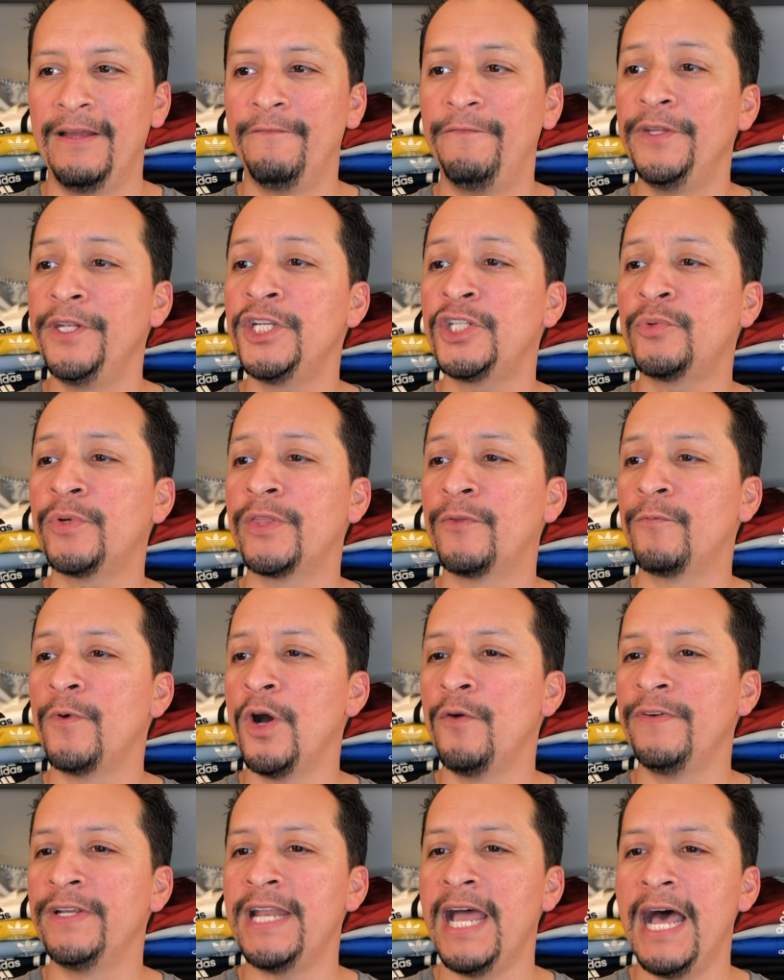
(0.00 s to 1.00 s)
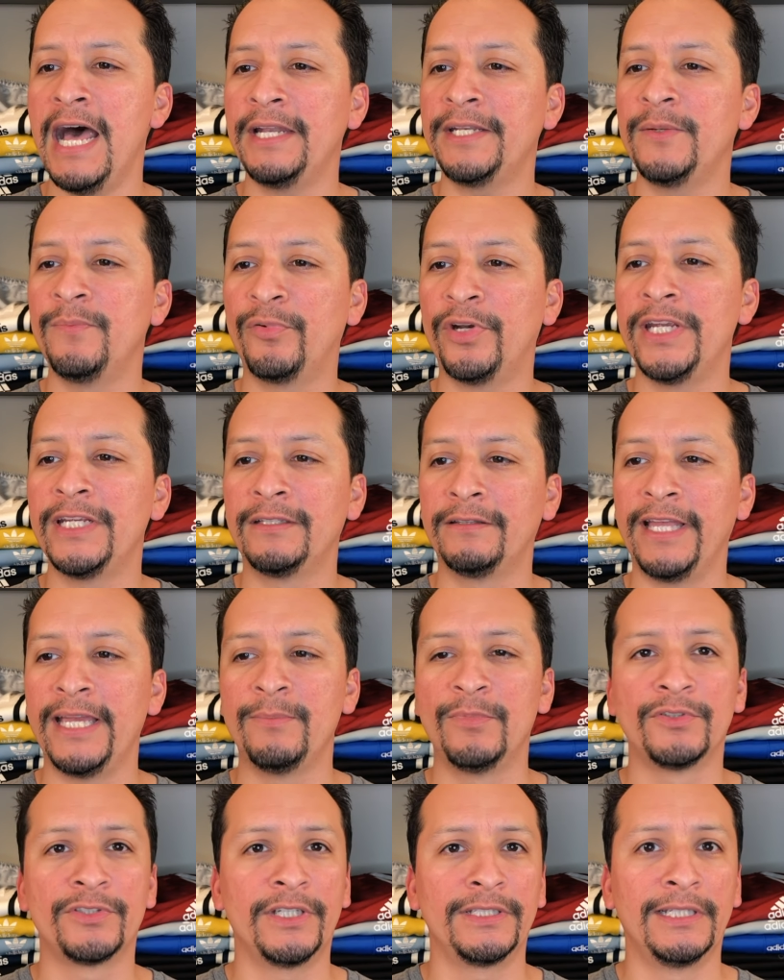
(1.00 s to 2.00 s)
Finished with woven Adibreak
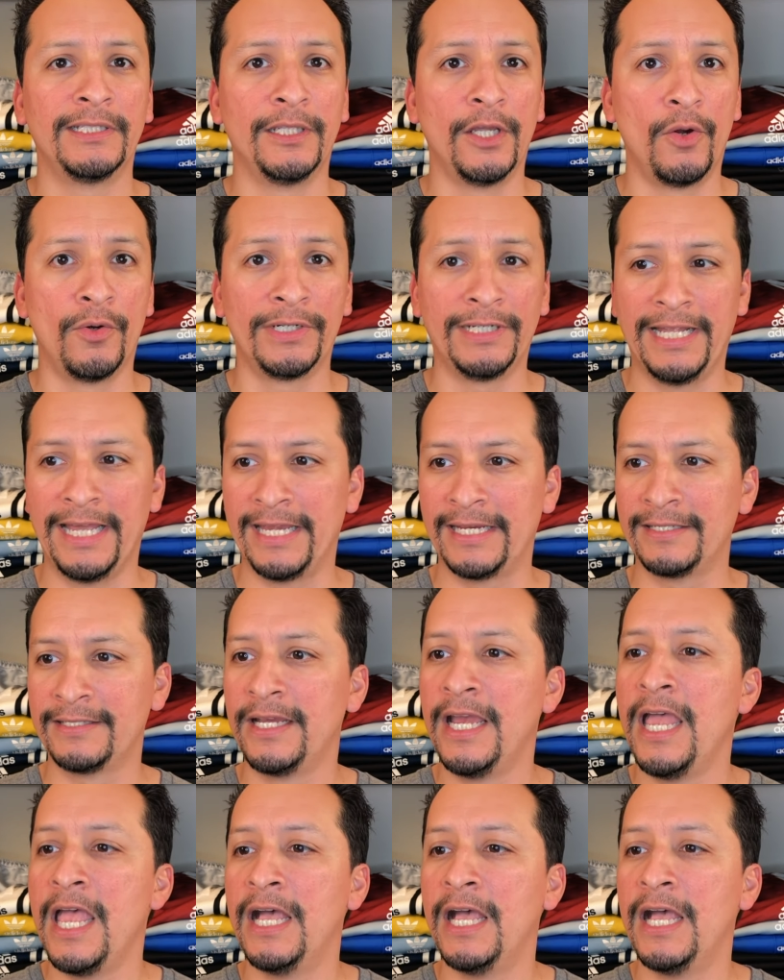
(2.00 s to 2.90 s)
labels on the lower legs,